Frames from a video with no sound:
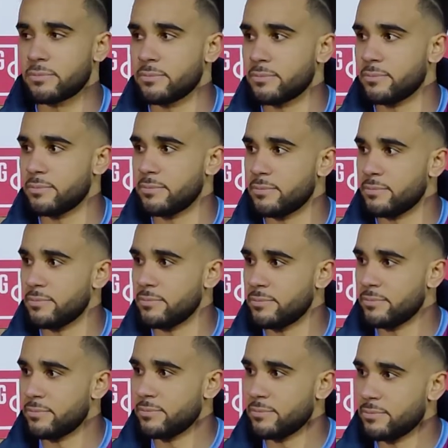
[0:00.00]
So that
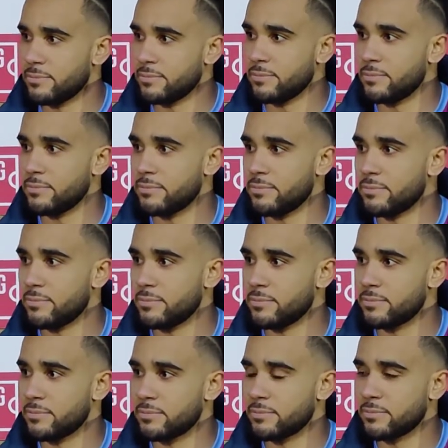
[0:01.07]
great performance today, beating
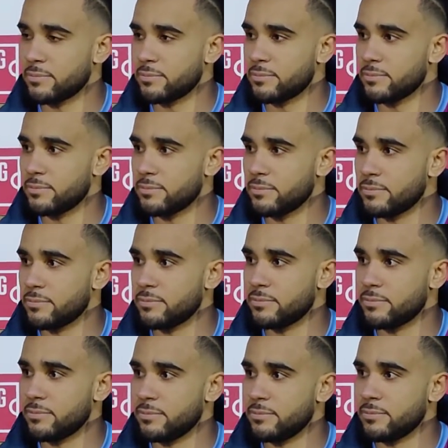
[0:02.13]
Truro 3-1.
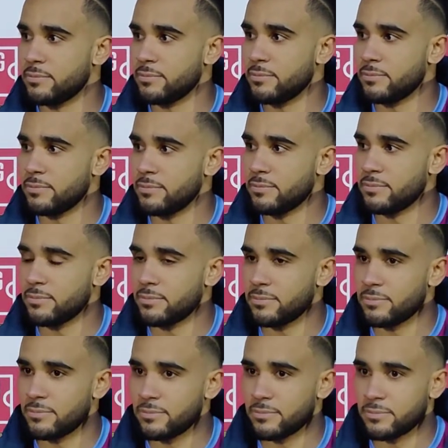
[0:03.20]
Tell us how you think you went for your
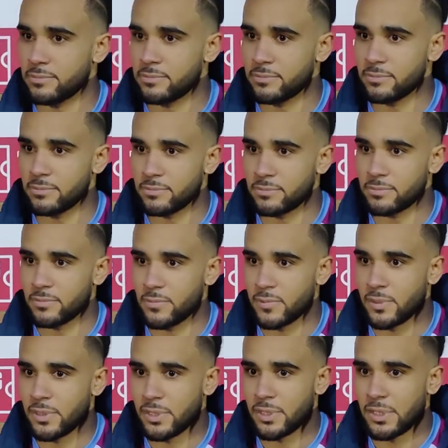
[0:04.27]
performance today.
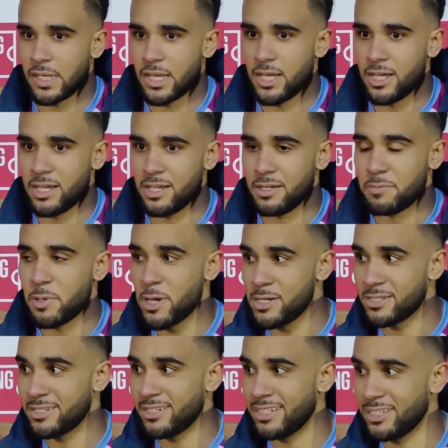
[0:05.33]
Uh,
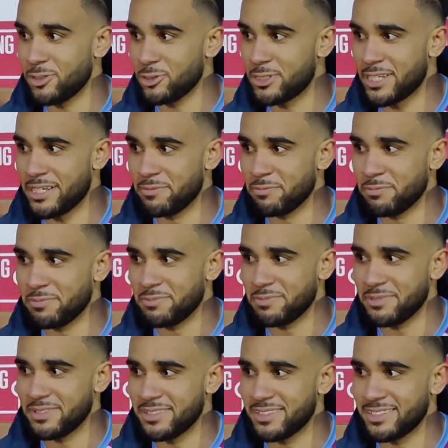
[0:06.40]
personally or team?
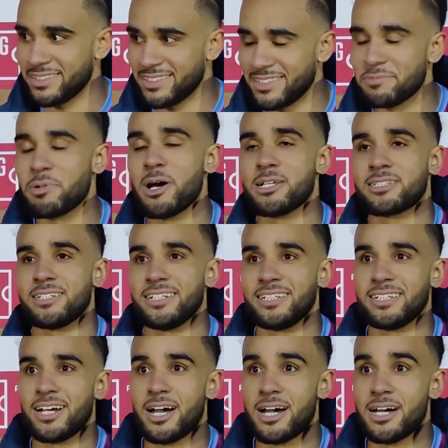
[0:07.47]
Personally. Personally.
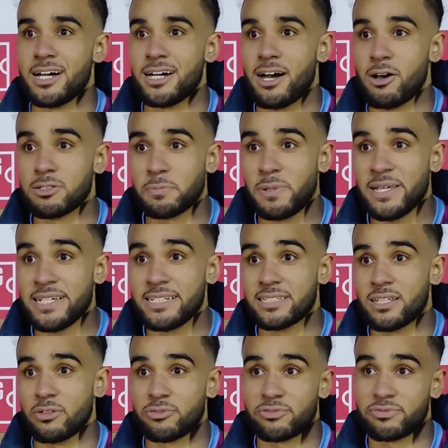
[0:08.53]
Uh, I was
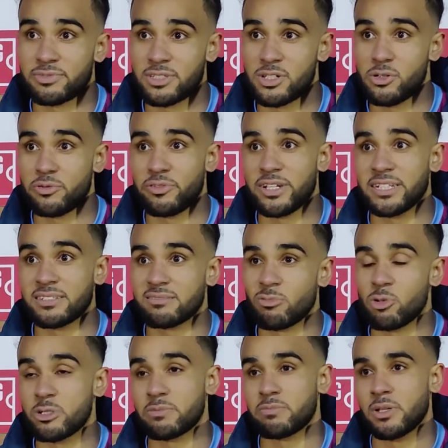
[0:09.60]
pleased. I still think
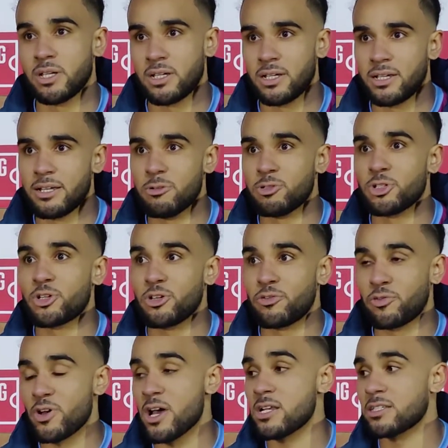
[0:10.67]
it was a good
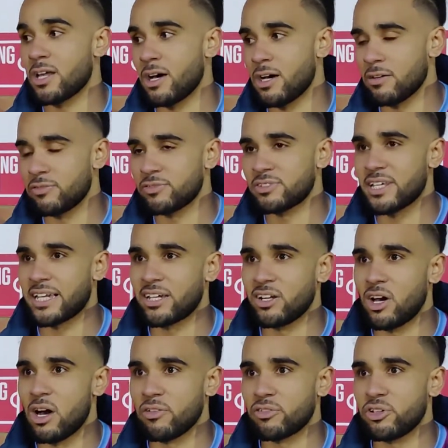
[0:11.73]
first half. Second
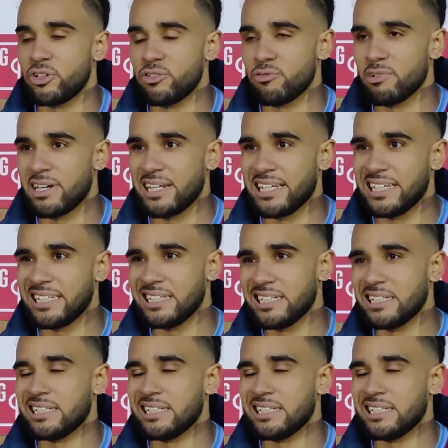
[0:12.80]
half couldn't really